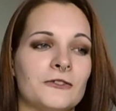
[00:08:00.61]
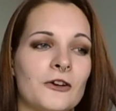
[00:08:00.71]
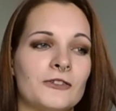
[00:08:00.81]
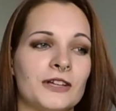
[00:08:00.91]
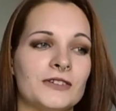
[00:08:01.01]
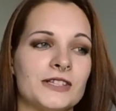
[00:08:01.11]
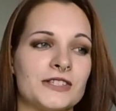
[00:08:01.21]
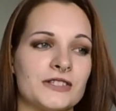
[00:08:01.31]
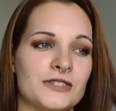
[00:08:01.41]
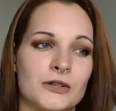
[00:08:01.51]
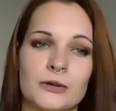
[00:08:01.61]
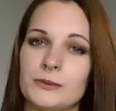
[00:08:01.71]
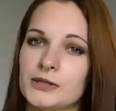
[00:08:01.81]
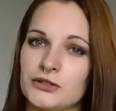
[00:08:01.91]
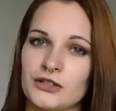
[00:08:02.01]
fall favorites, so
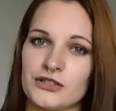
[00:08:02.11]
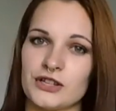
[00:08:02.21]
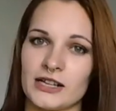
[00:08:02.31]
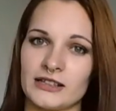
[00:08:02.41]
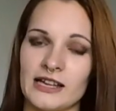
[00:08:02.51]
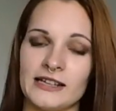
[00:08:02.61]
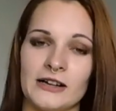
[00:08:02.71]
be sure to check that